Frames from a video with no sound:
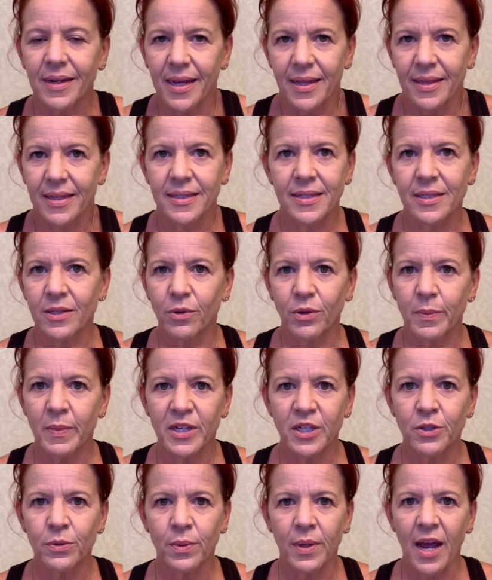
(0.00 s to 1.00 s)
And this has only
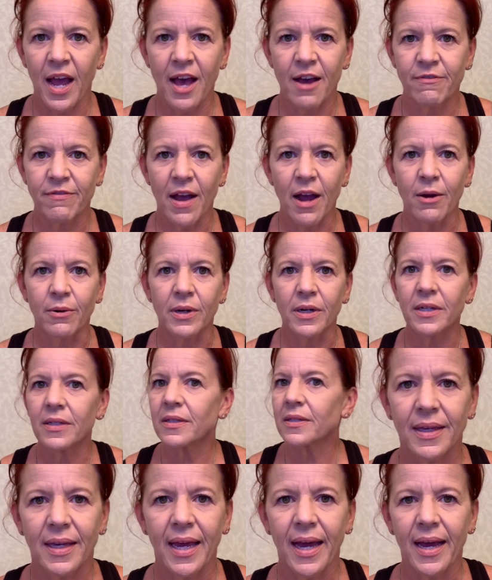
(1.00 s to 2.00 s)
been 2.5
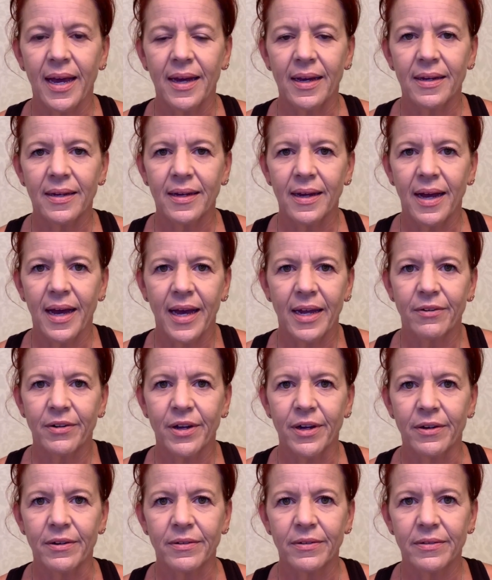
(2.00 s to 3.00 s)
hours. Yeah, I don't
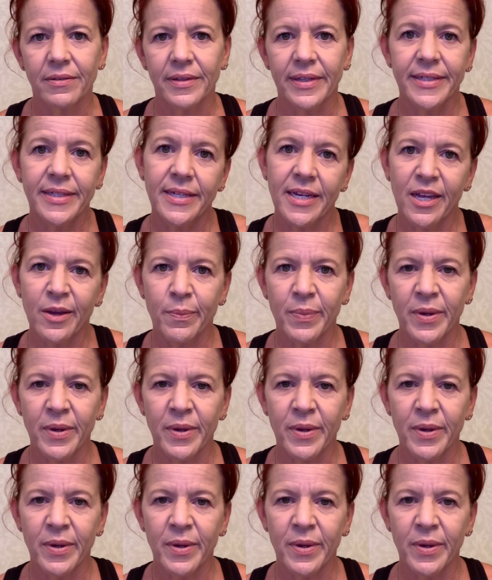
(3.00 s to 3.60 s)
know. Let's take a